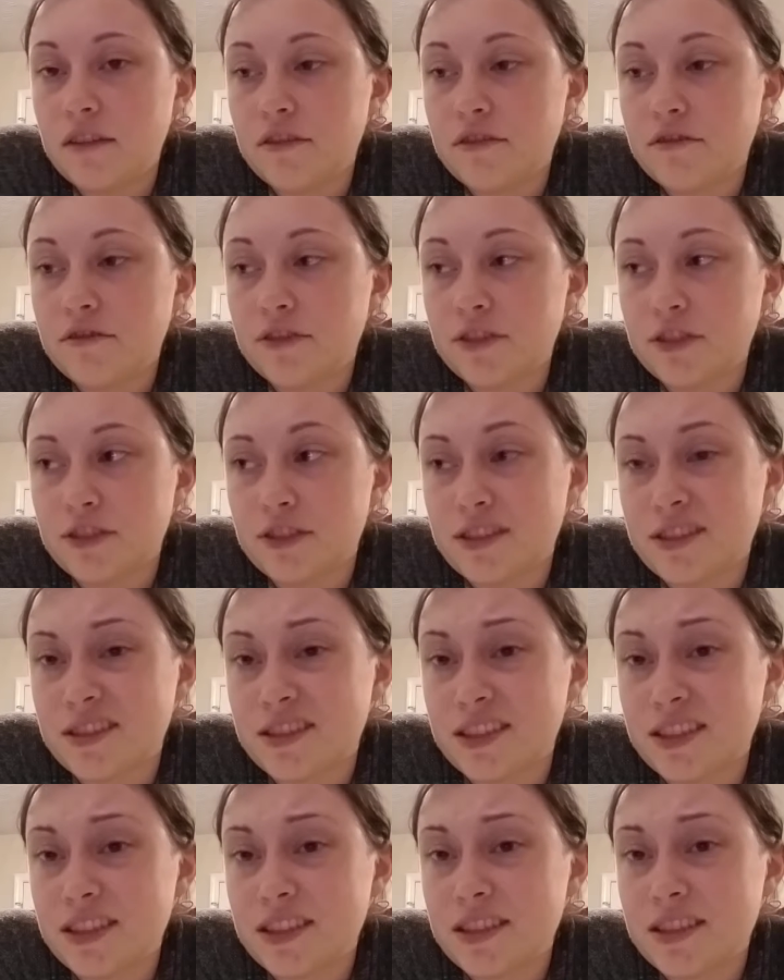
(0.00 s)
for
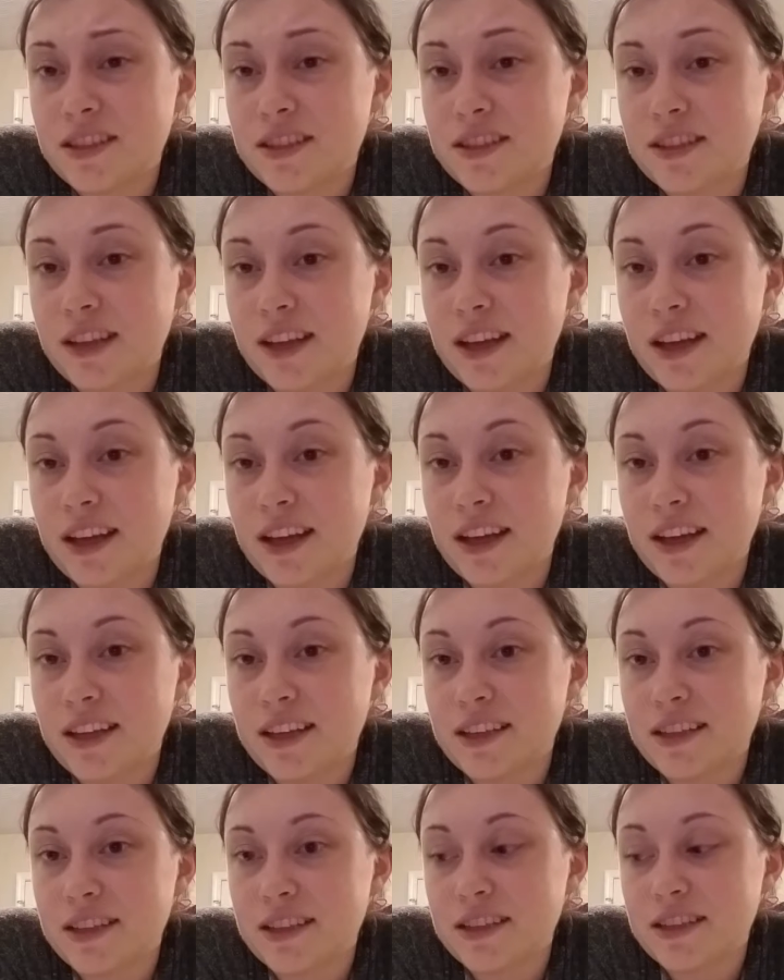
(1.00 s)
6,
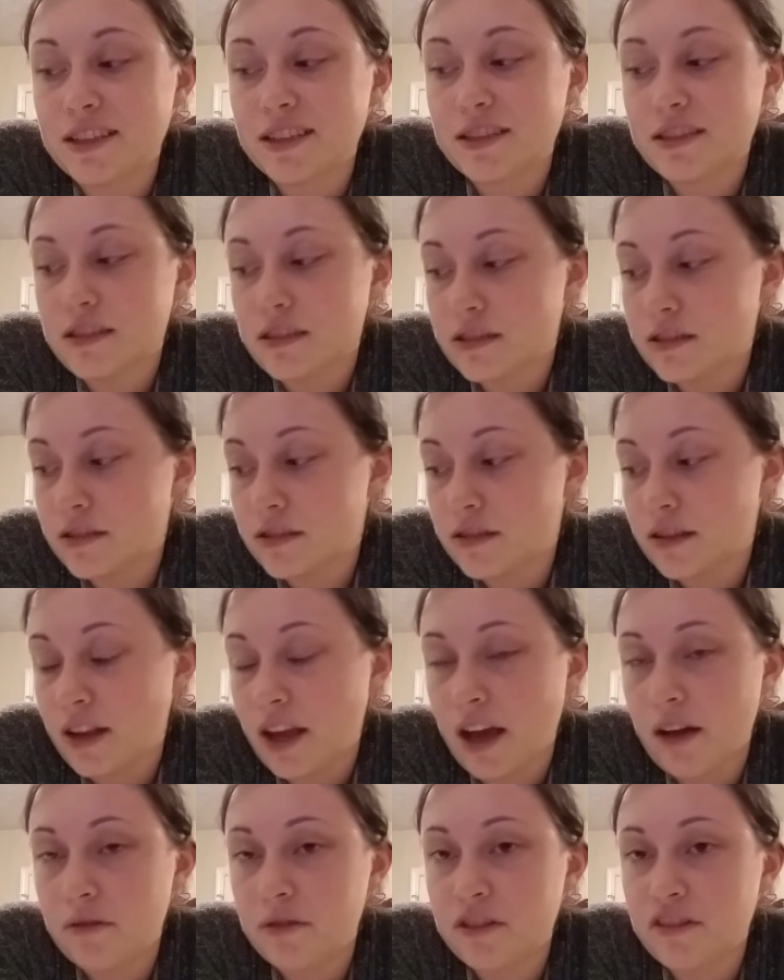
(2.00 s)
and
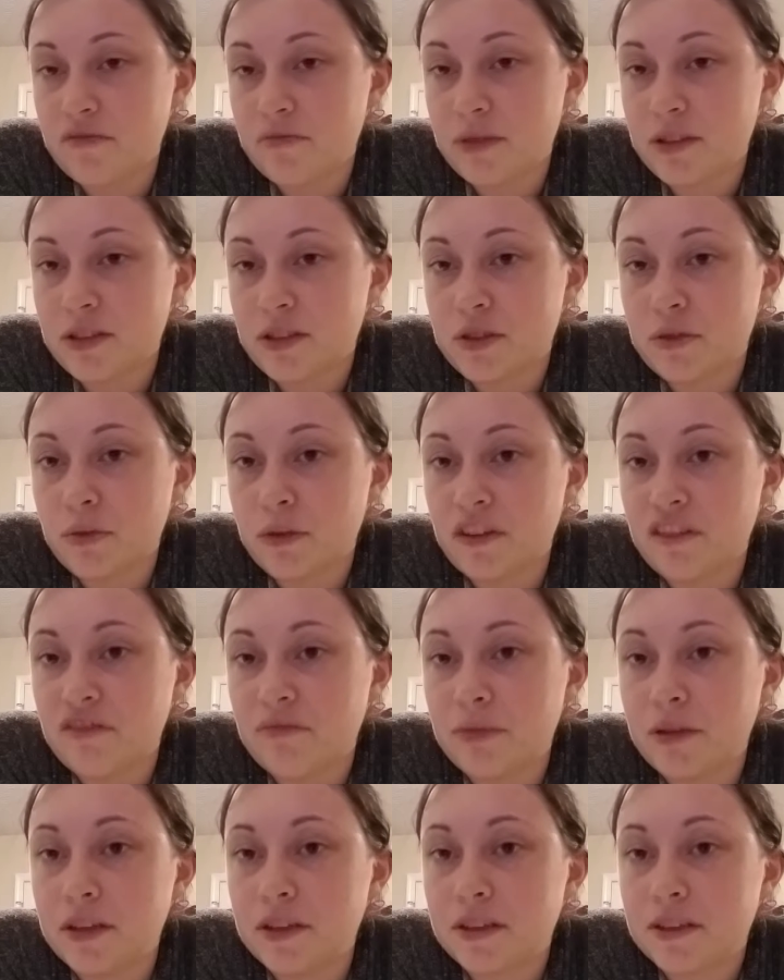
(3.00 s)
that would have been
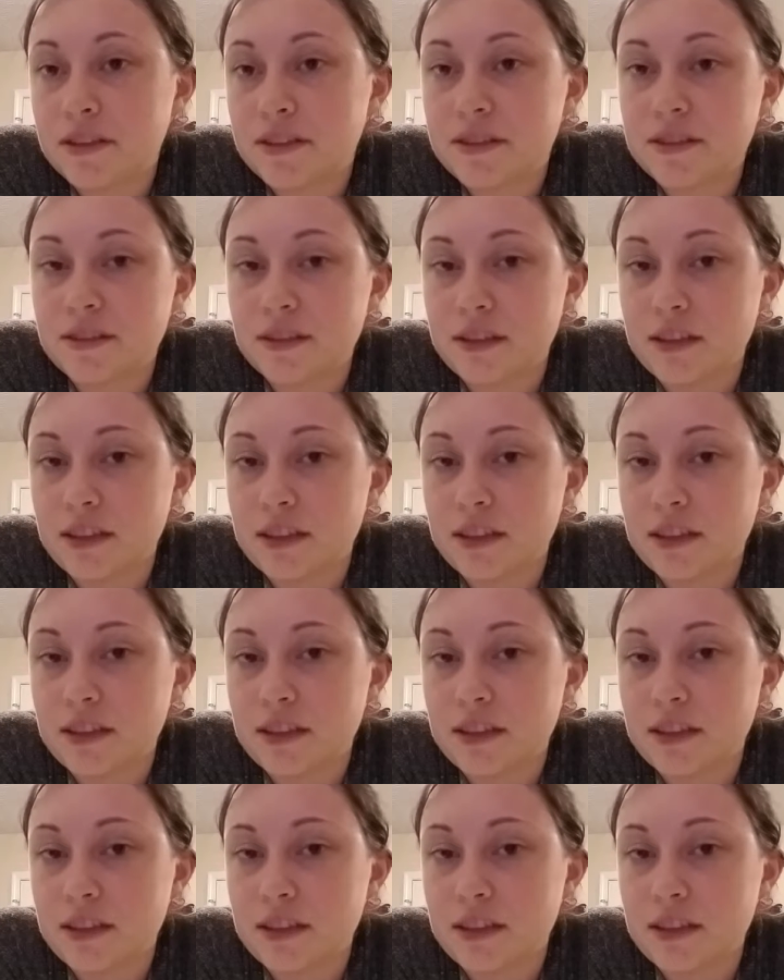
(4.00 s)
$12,